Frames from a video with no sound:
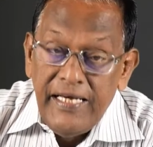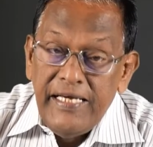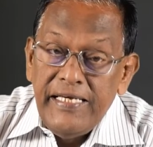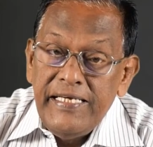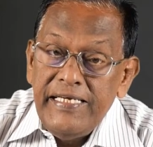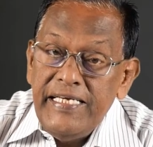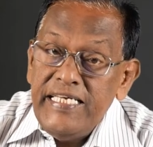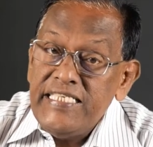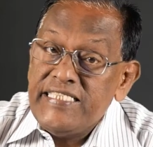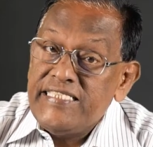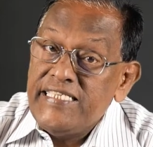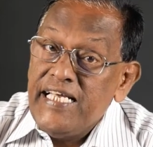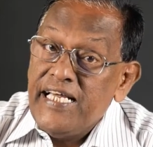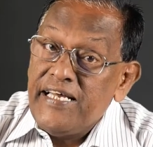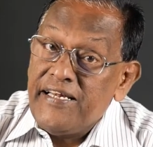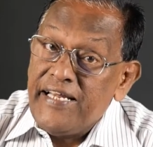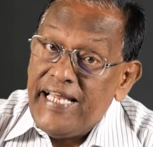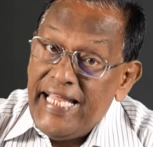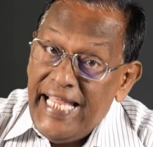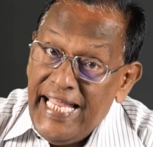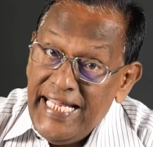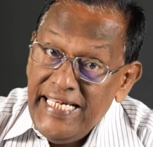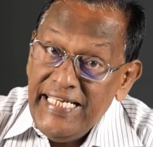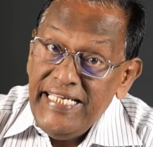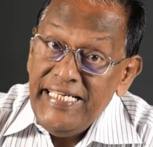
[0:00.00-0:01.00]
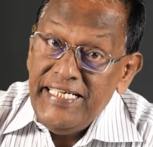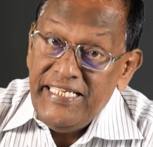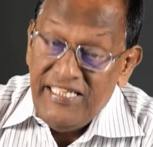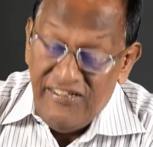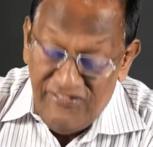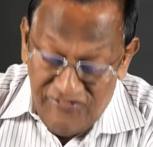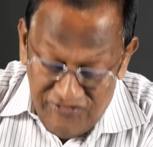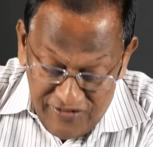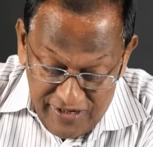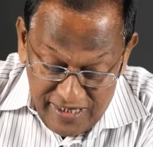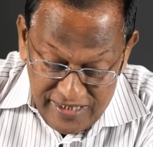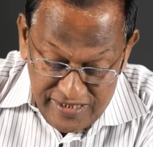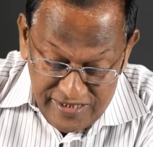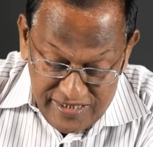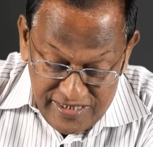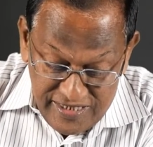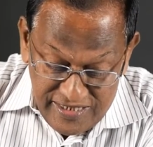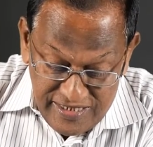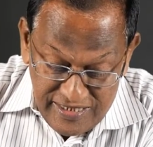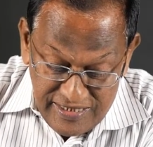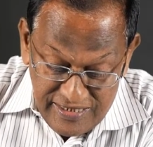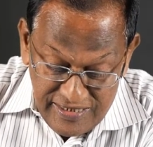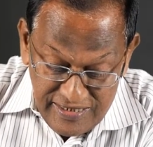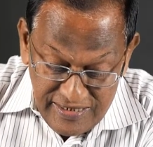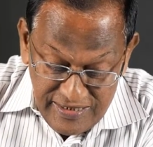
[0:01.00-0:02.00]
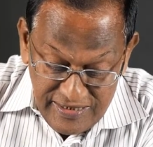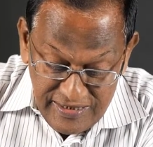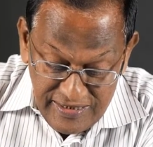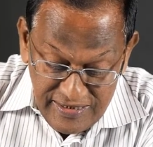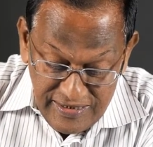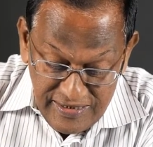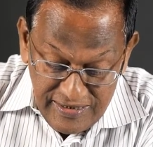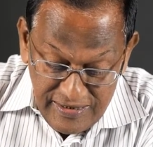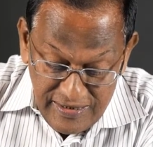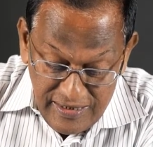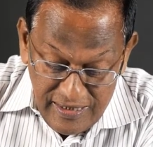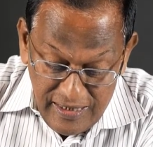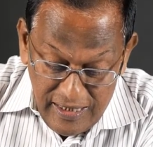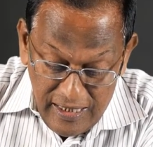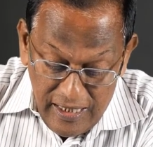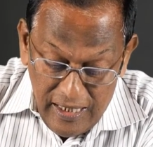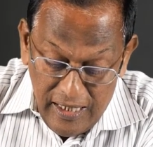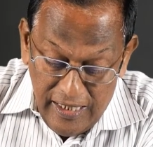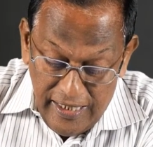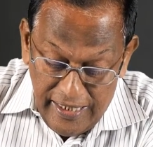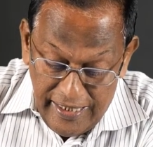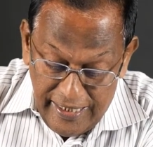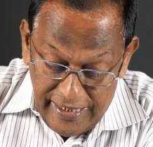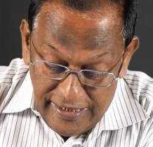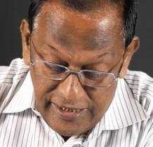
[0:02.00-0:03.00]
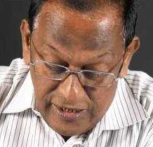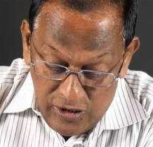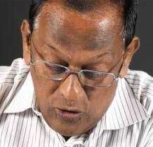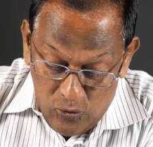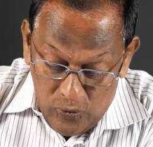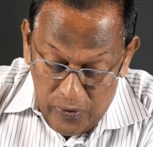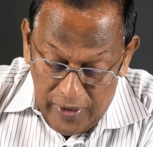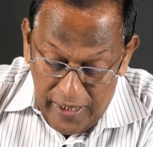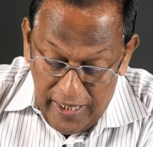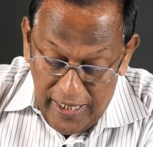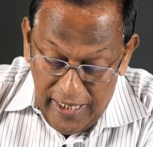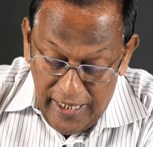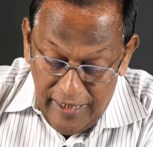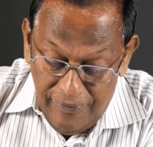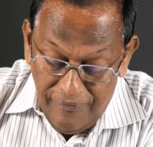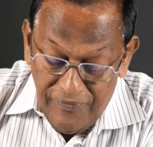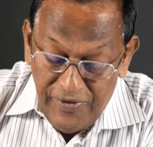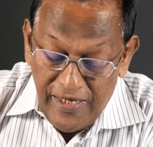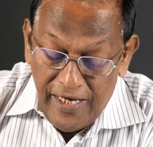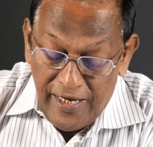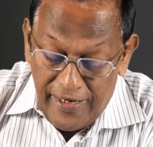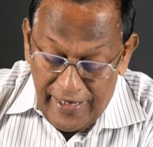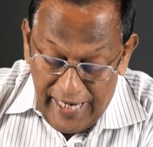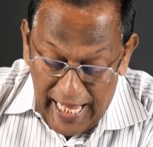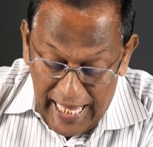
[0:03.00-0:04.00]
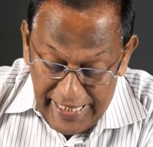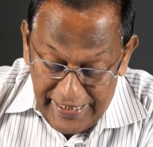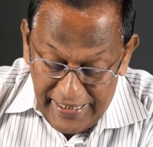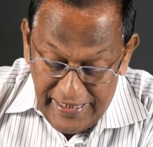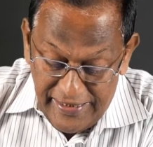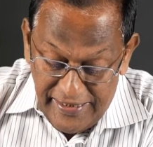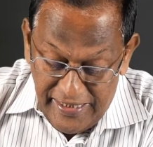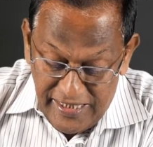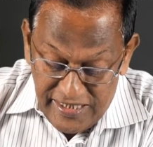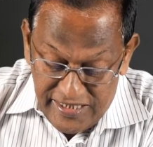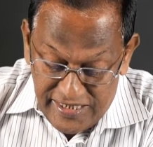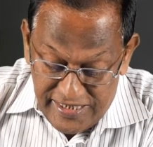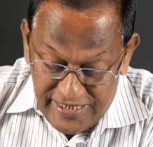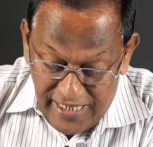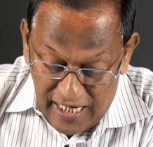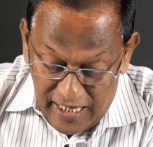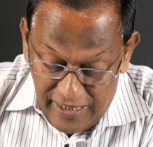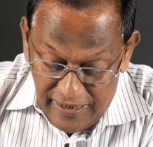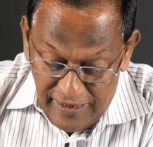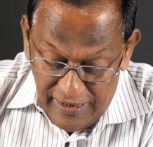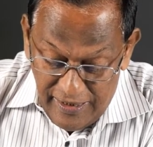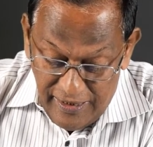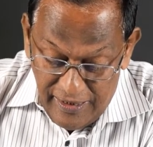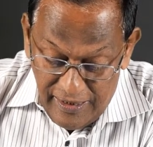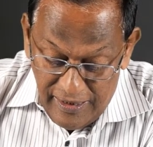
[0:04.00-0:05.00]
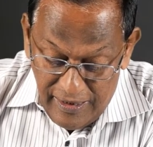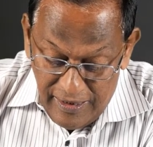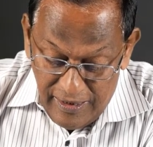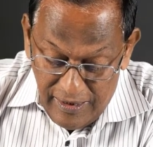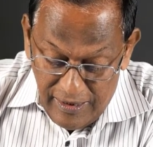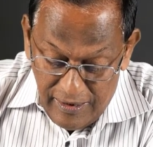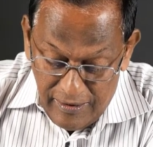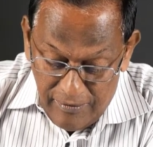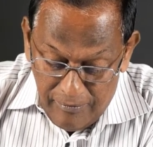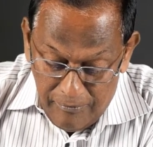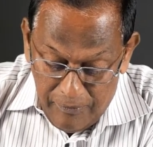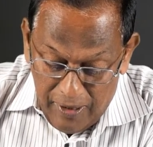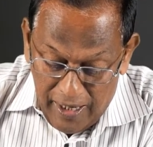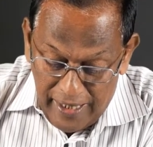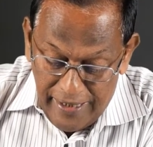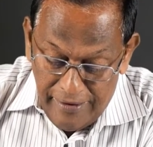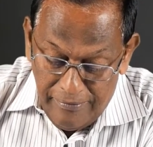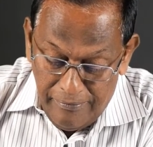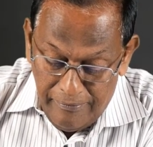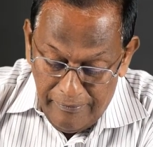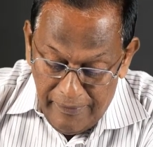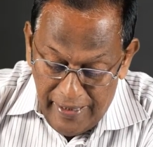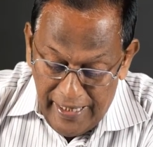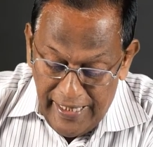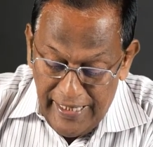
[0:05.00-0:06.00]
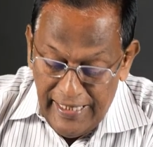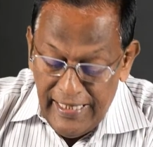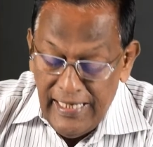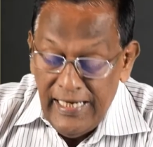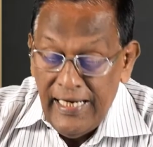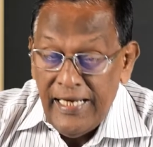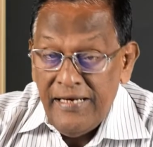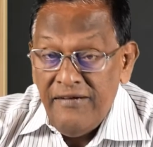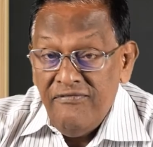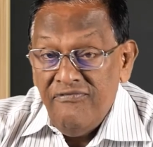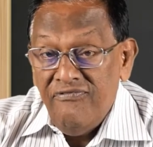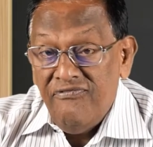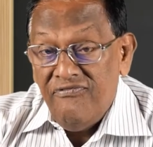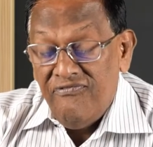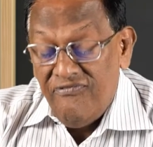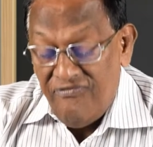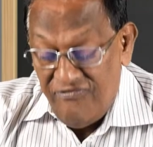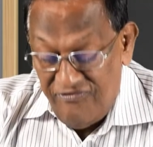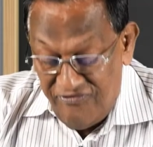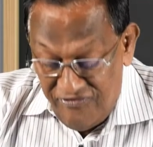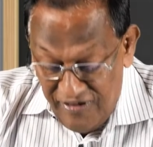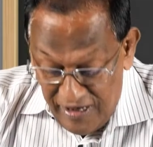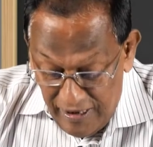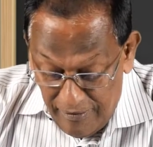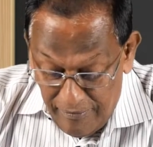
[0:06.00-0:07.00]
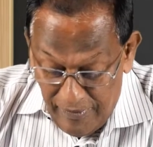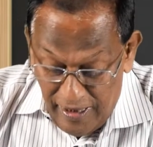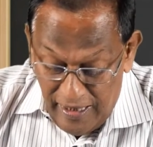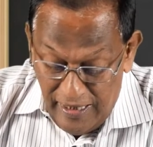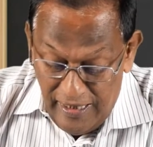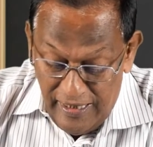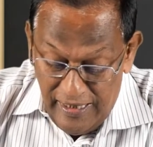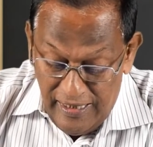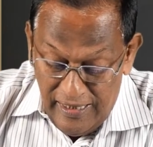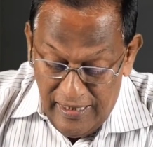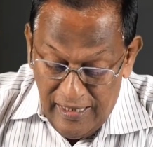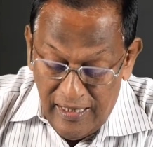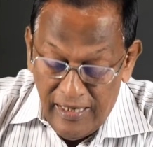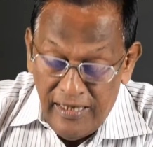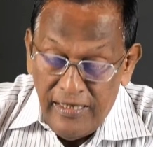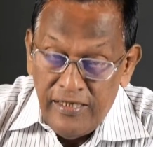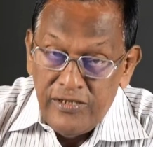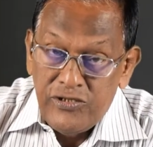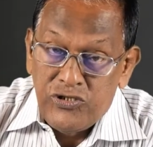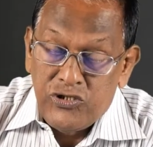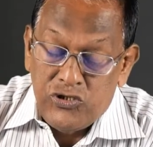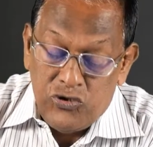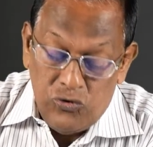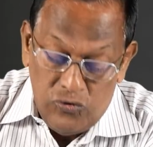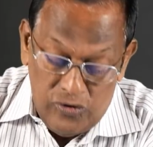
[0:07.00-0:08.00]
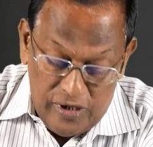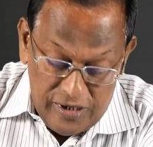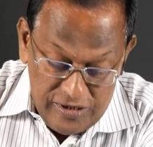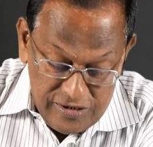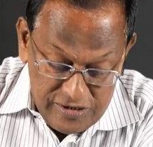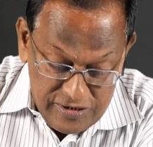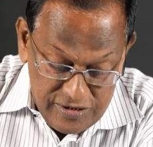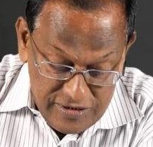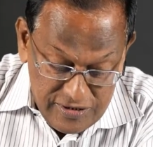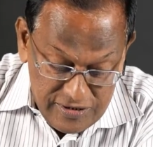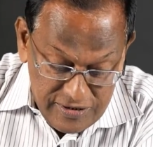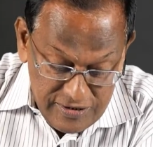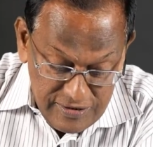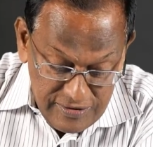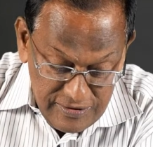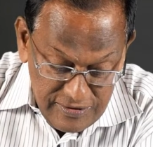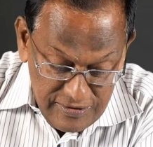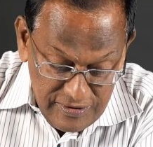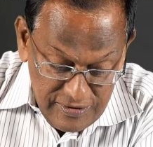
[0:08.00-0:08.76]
Is there any difference in the way ragging is done by male and female students?